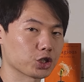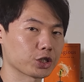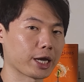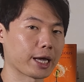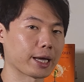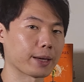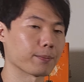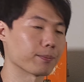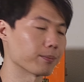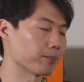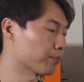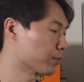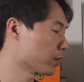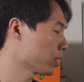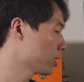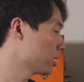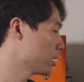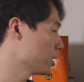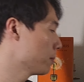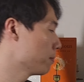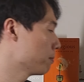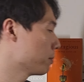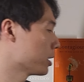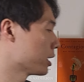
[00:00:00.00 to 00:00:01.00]
shame.
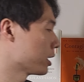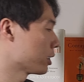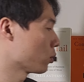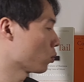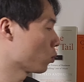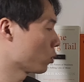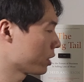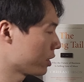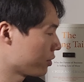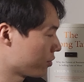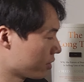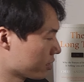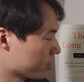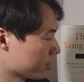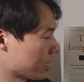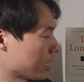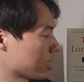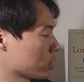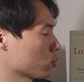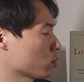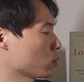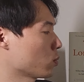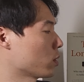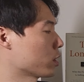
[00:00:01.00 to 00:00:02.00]
But in this
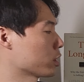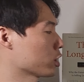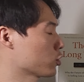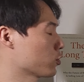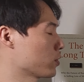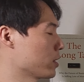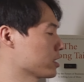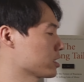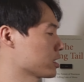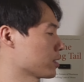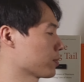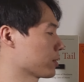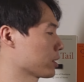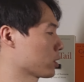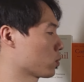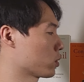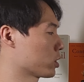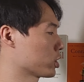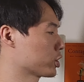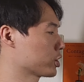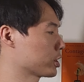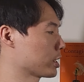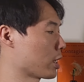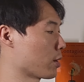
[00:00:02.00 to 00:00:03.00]
case, we want to create something
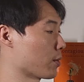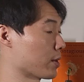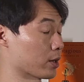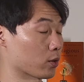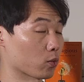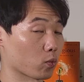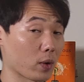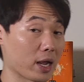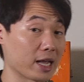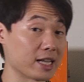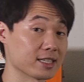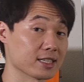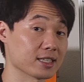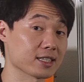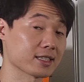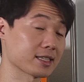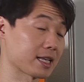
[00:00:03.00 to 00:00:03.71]
where sharing raises